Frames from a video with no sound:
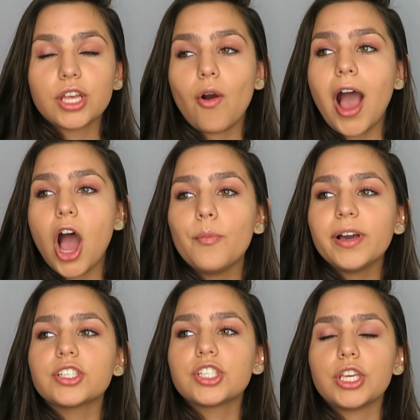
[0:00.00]
so how
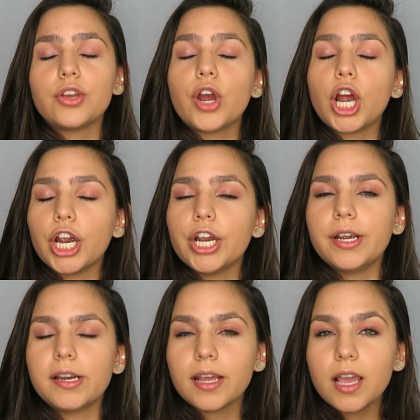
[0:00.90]
much do you
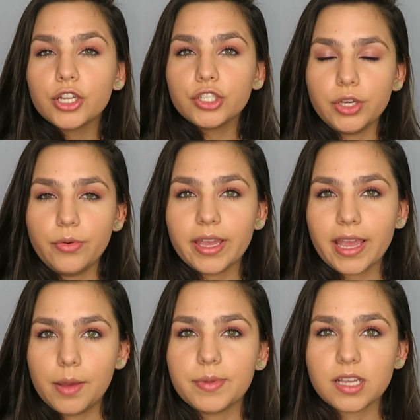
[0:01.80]
earn doing
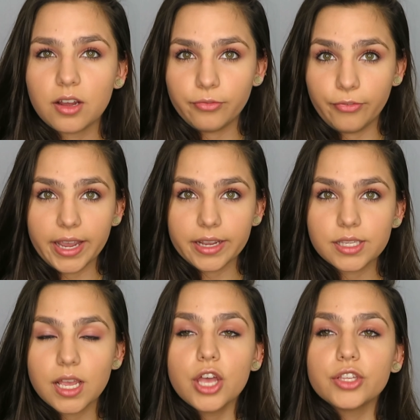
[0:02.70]
Amazon Flex?
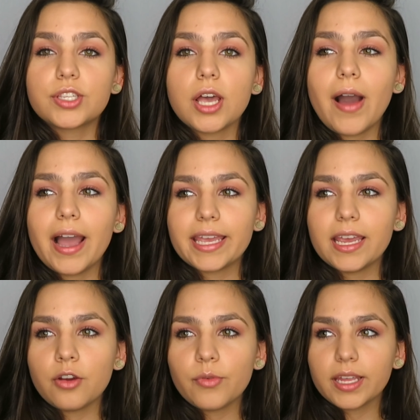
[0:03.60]
So I
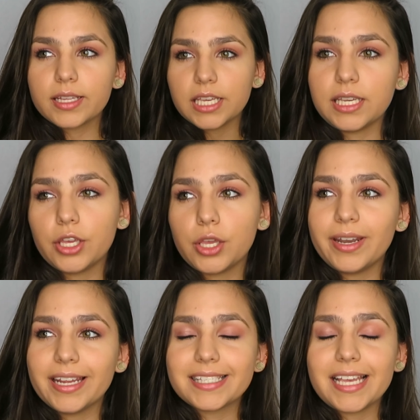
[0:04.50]
can't really tell you
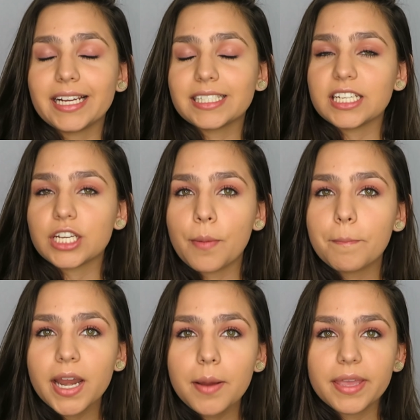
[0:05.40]
an exact
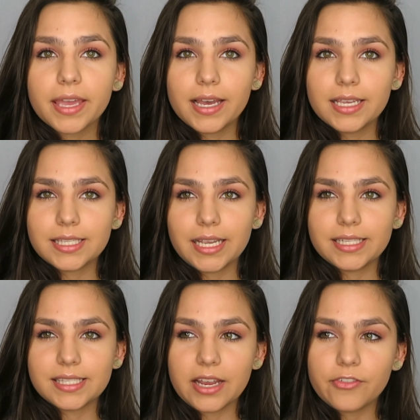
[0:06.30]
number because
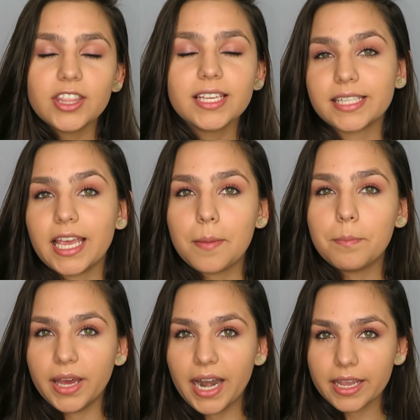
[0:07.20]
it's never the same,
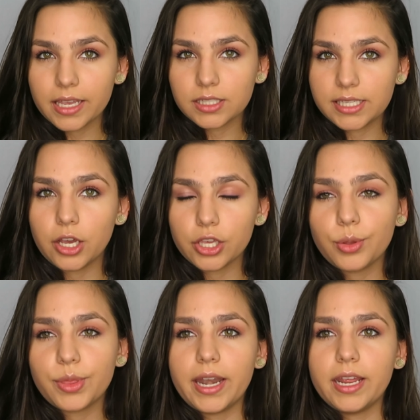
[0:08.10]
but I can tell
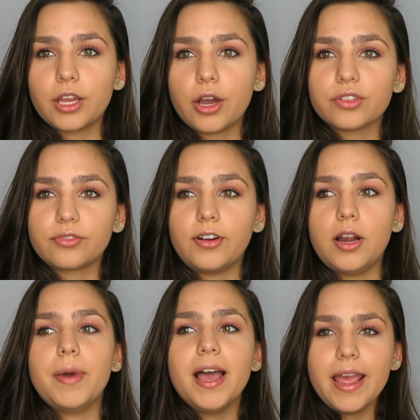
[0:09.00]
you that it goes
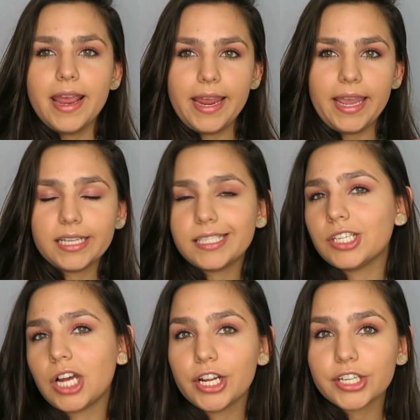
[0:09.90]
from
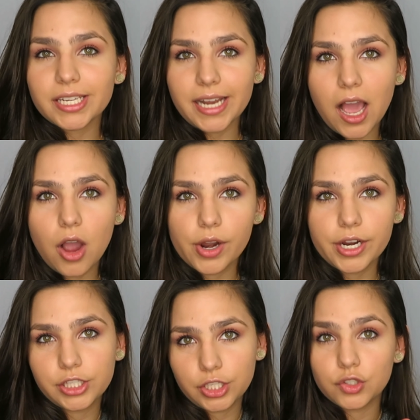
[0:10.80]
$18 an
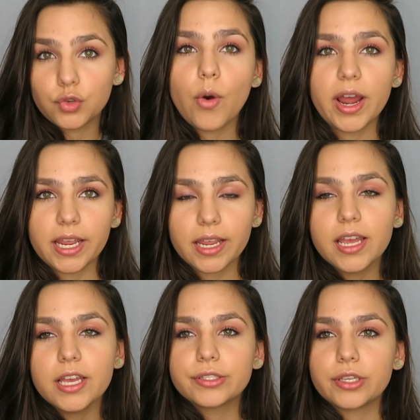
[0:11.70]
hour to
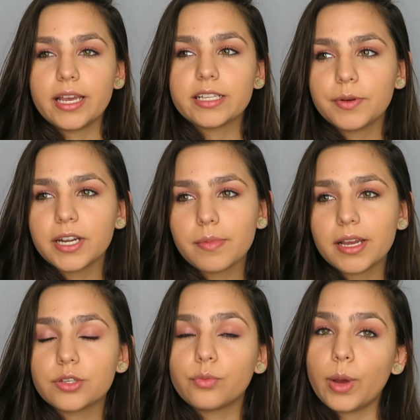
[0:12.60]
$20. So that's pretty
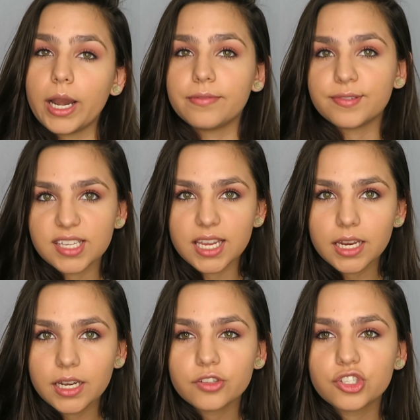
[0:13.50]
much what I've
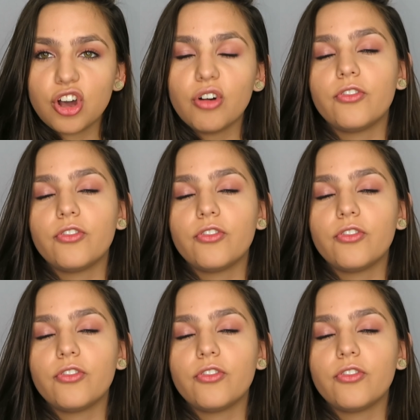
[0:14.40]
seen so